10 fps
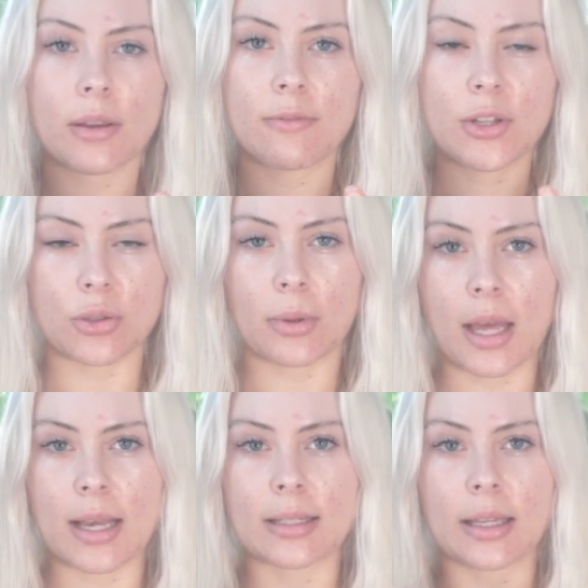
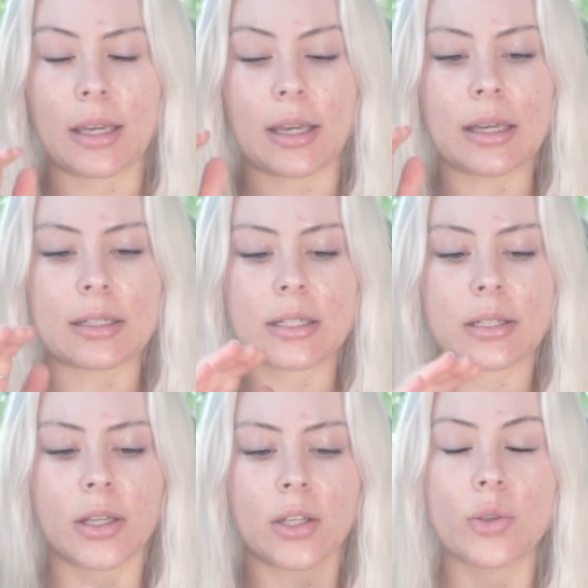visualizing
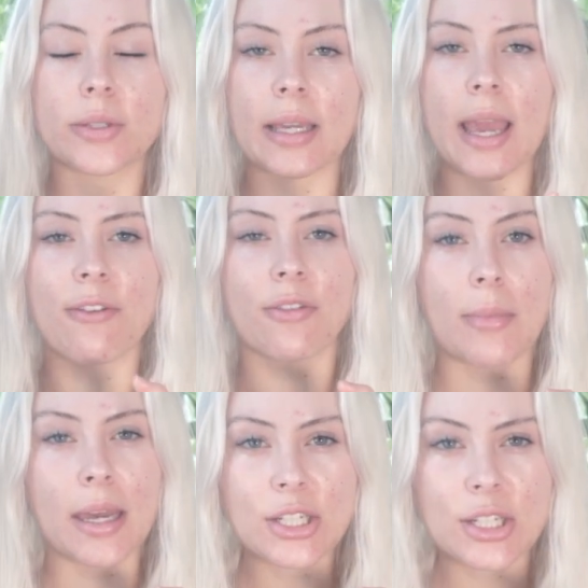it, using
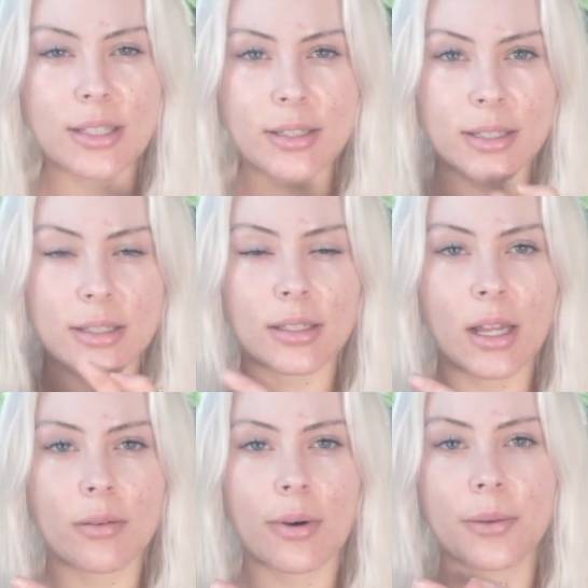affirmations is
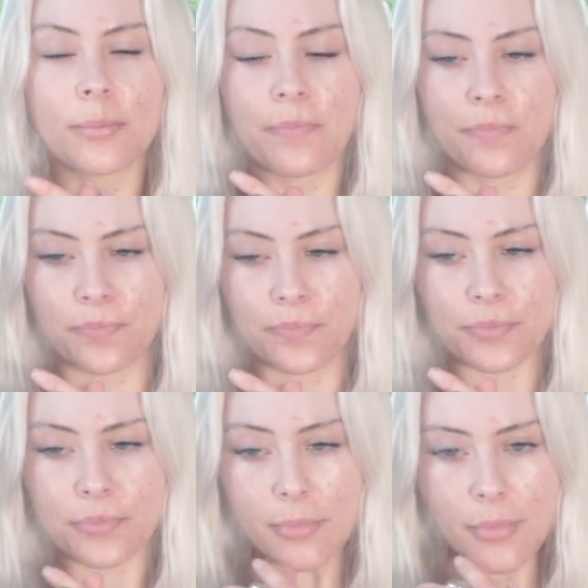another one.
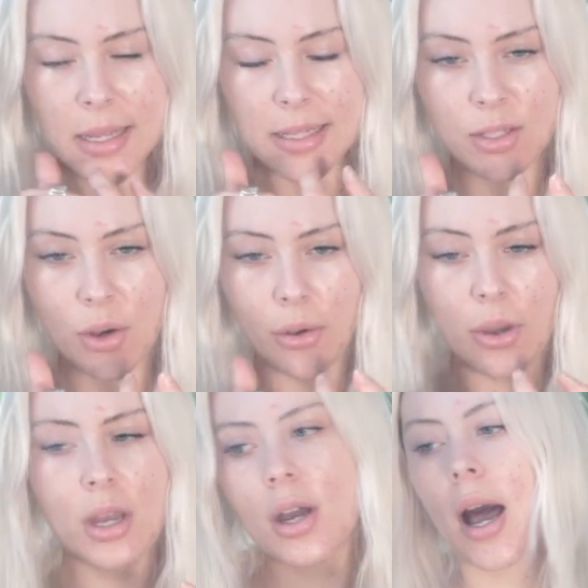So
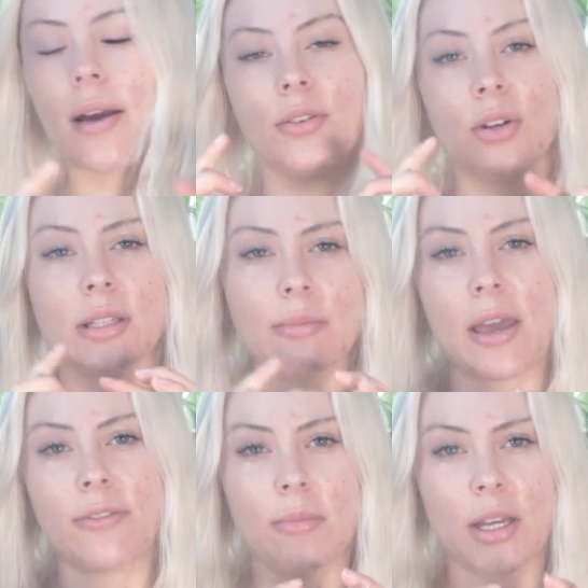I've got some
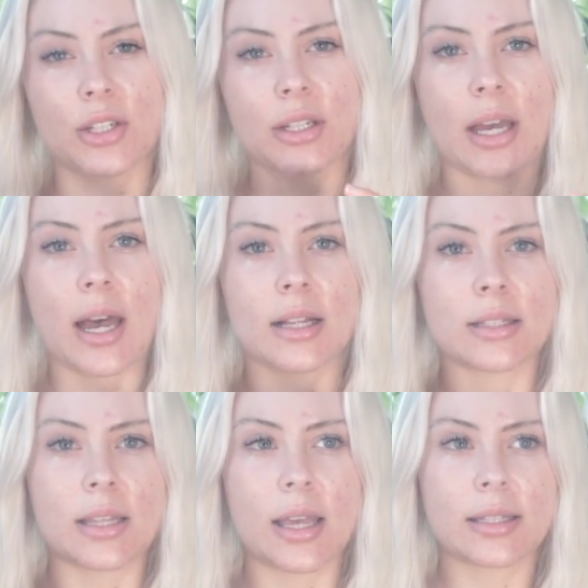affirmation
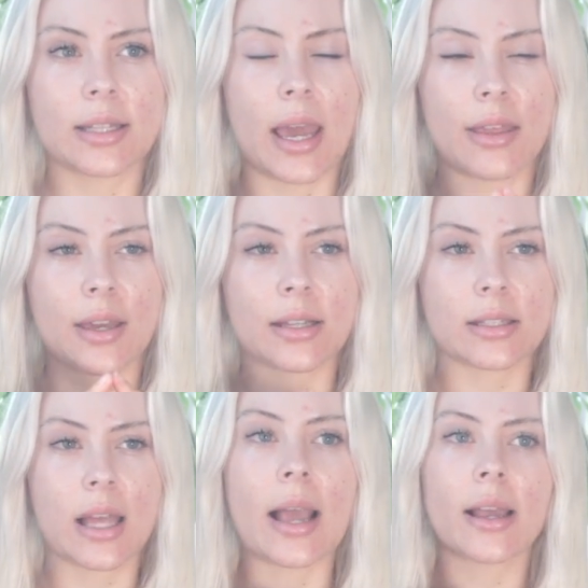cards that say
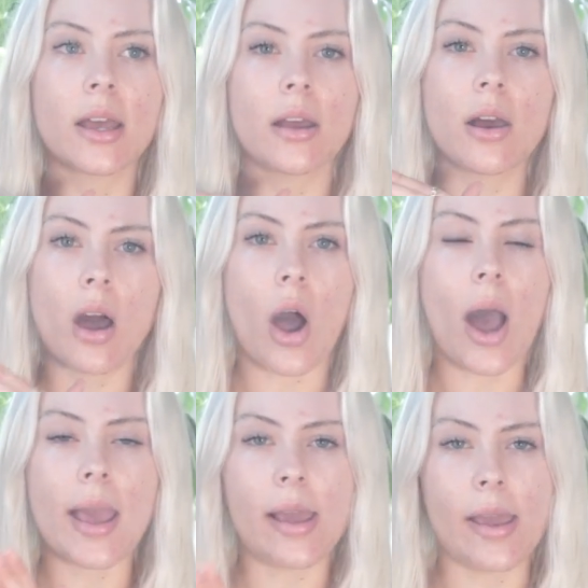things like,
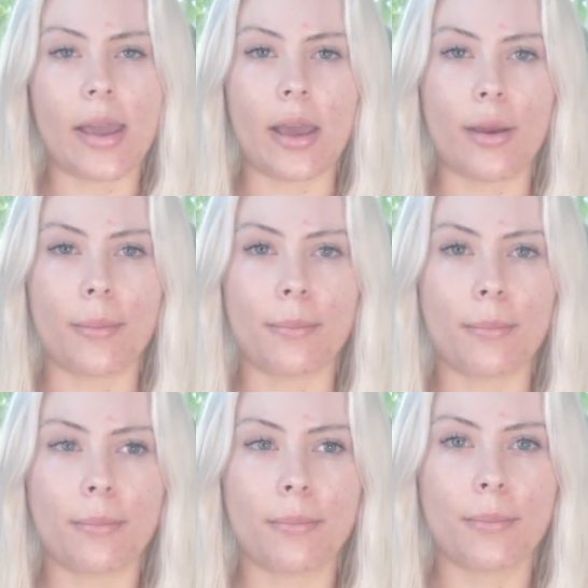I am